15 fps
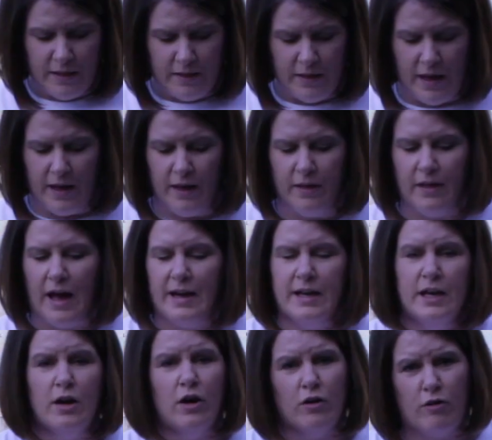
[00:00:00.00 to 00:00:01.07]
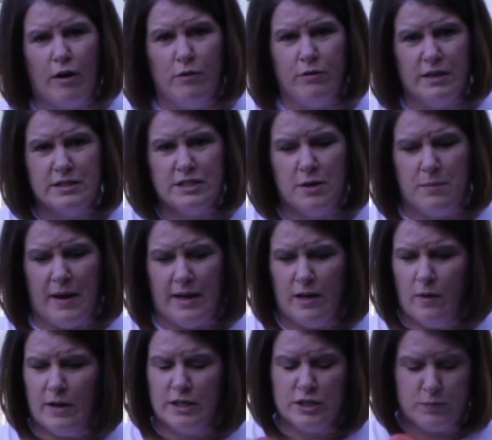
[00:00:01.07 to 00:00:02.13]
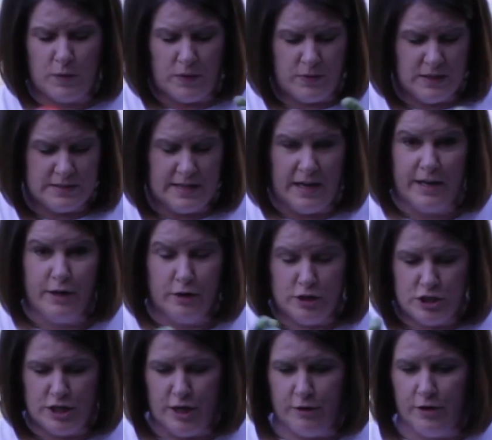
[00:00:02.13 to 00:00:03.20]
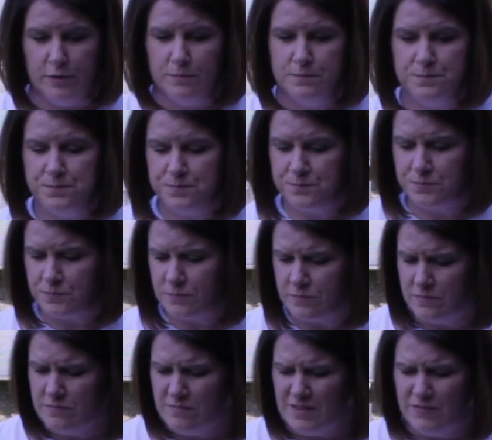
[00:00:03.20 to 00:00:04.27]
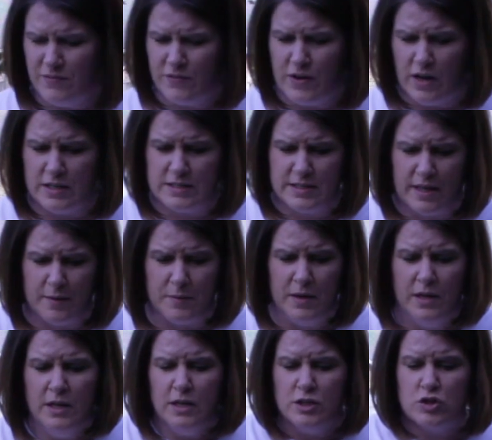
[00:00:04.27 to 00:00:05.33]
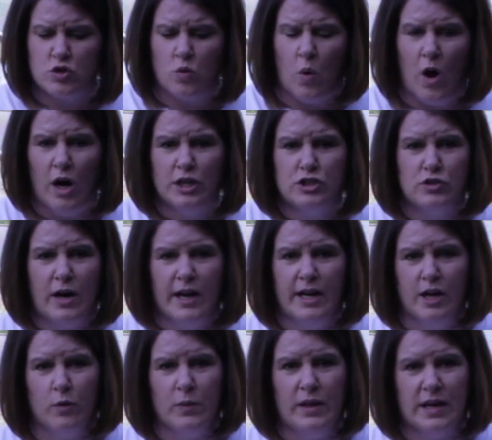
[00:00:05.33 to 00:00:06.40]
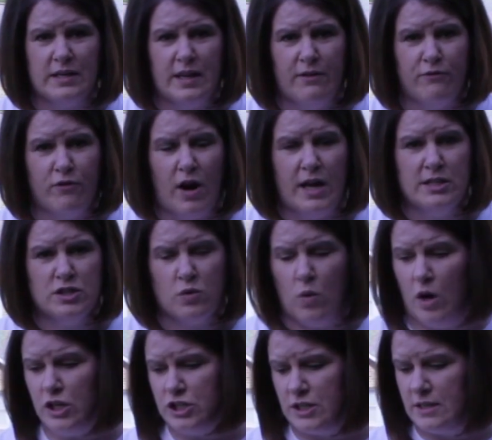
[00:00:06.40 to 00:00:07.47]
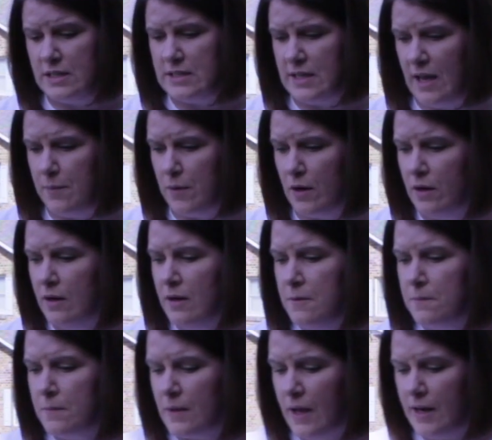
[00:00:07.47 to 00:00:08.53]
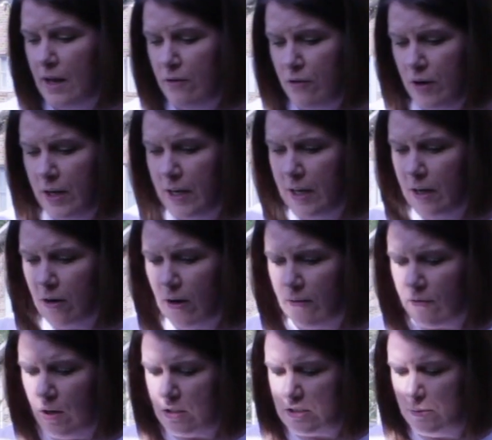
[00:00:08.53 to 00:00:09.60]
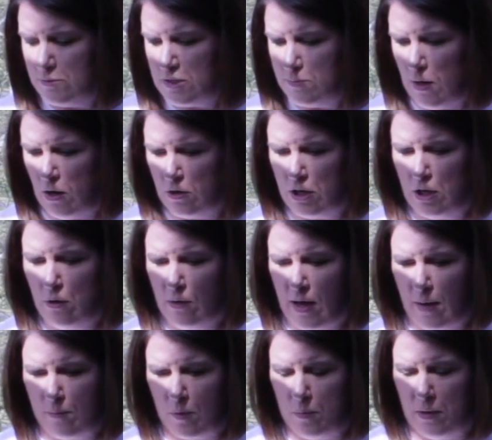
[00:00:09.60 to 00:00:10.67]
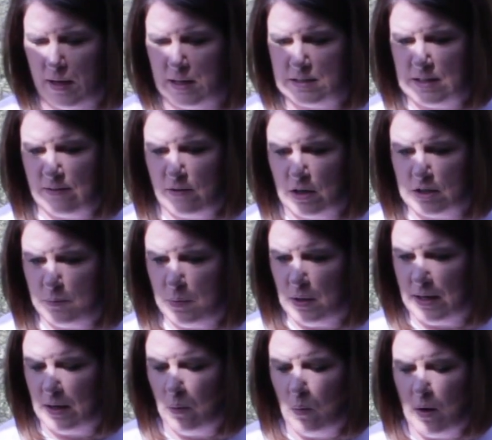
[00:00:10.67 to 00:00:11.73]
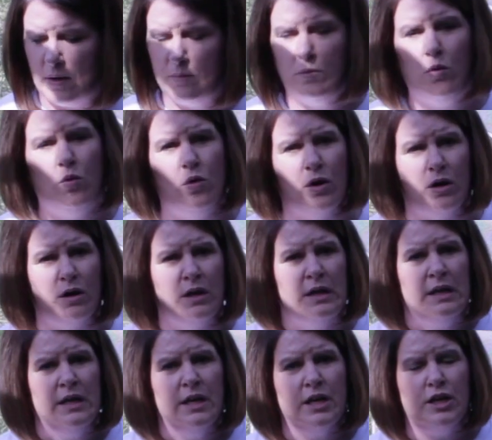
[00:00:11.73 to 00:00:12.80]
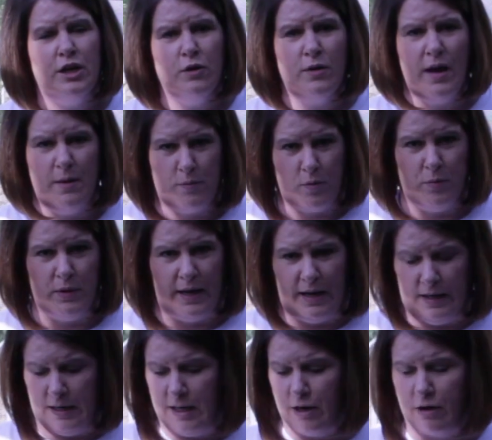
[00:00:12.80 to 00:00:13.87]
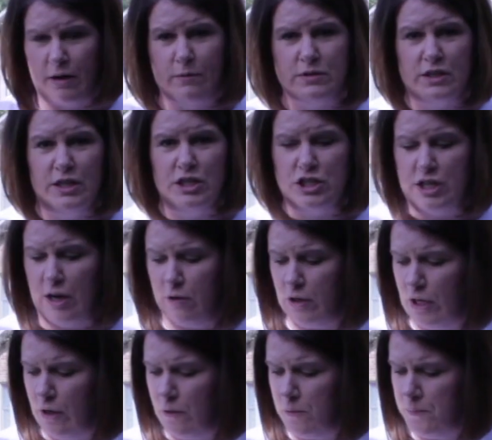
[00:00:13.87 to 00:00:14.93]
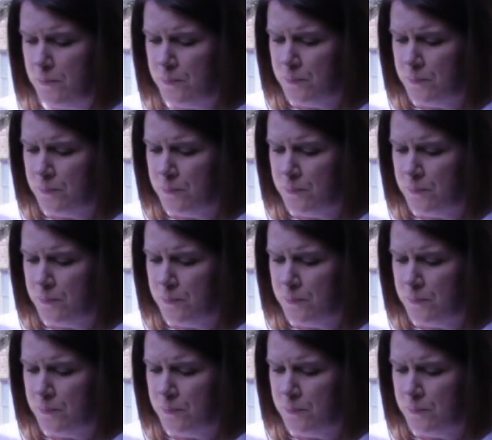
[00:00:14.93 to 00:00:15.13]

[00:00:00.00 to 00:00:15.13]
I did not grow this tomato. I just brought this out here to show you. We've got some squash right here. We like to have fried squash in the summer. And over here, I've got some small cucumber plants. And I've got to plant one more cucumber plant in here. And I was going to show you,